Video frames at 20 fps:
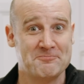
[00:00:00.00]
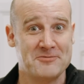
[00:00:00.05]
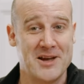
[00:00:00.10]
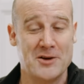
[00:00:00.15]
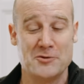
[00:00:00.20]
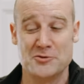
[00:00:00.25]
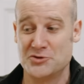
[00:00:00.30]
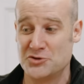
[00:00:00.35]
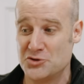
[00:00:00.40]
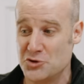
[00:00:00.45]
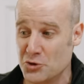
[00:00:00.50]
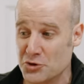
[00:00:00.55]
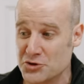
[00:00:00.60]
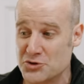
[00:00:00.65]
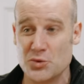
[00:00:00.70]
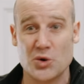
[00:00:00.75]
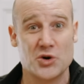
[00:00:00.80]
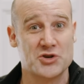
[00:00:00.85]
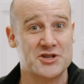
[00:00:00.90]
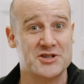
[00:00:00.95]
It was George
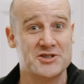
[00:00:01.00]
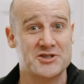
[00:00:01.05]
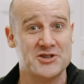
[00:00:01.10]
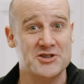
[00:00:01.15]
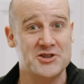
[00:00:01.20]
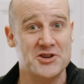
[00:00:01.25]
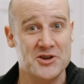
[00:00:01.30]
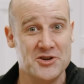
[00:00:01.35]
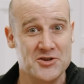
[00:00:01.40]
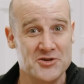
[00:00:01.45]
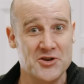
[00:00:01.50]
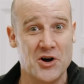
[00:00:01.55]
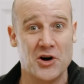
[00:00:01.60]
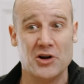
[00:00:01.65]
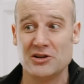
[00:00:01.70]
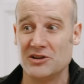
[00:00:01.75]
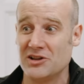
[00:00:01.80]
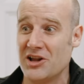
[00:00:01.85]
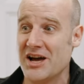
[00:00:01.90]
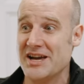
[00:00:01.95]
Washington
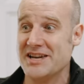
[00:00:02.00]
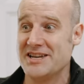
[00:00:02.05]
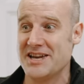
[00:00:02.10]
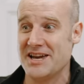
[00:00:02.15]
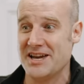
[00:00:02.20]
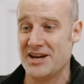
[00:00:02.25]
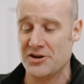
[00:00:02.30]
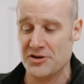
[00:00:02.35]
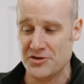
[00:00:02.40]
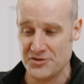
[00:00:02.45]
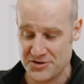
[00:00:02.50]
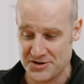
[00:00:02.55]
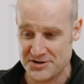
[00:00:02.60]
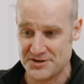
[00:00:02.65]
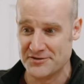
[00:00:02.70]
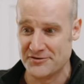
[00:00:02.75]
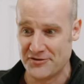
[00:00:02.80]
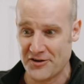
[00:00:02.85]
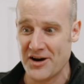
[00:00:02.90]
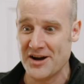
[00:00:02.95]
not liking the
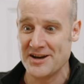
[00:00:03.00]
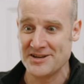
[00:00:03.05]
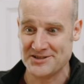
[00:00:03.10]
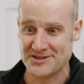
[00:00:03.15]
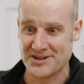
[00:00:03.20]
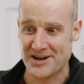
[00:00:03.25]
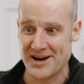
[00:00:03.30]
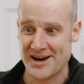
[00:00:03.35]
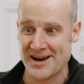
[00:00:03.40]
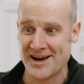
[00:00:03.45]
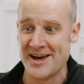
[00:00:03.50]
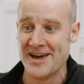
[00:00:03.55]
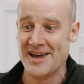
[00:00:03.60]
divisor